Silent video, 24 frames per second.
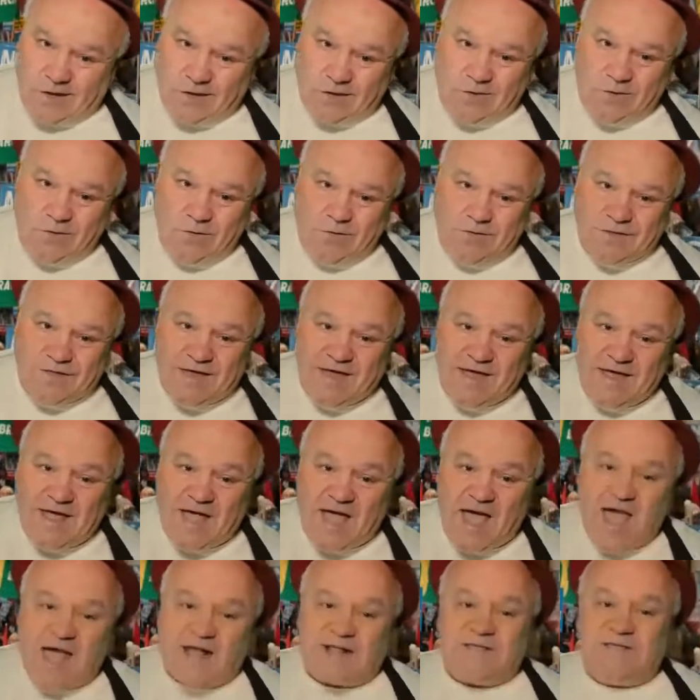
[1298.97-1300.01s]
using
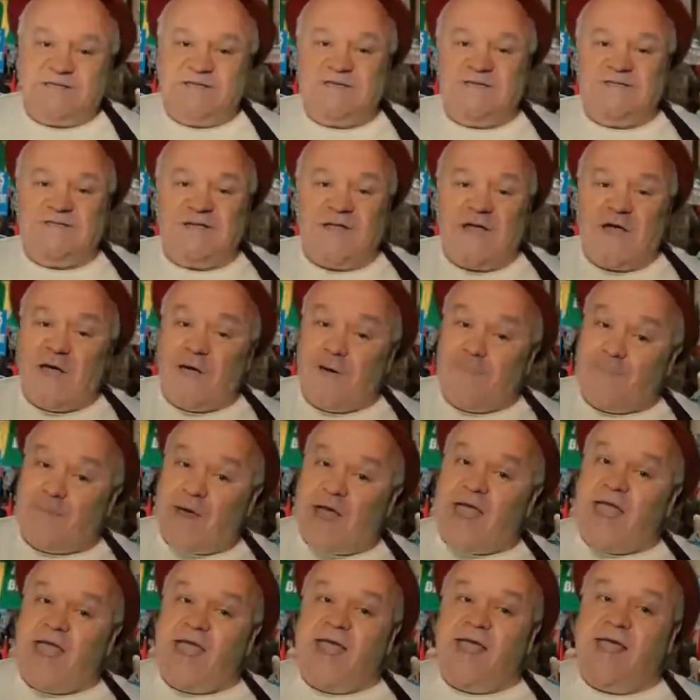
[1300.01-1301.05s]
actors
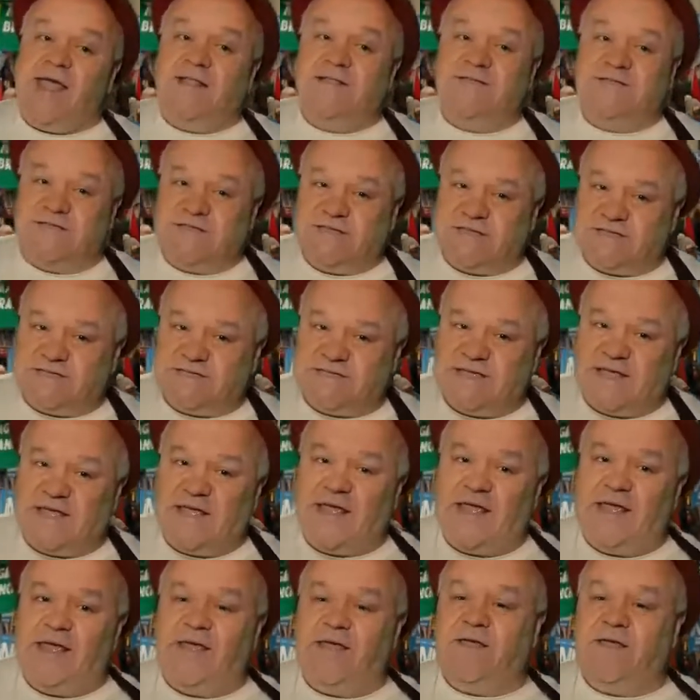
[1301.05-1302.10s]
paid to
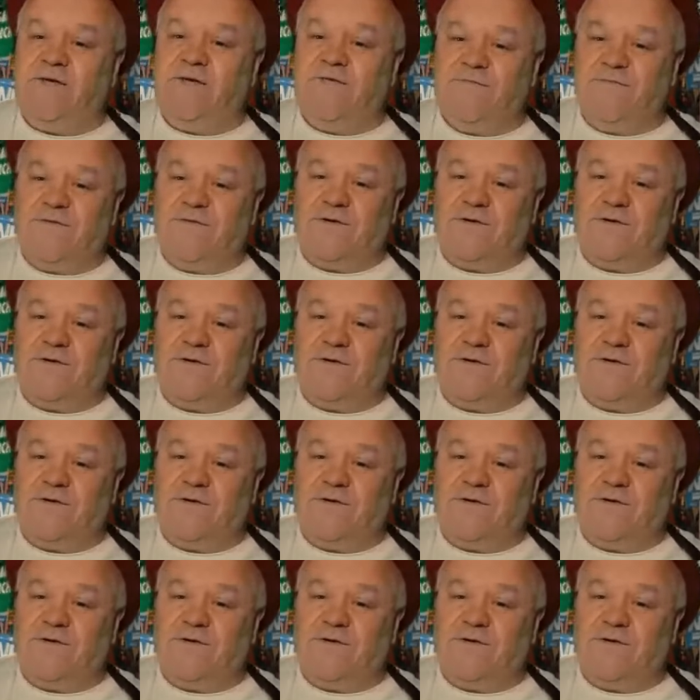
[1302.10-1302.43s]
deceive.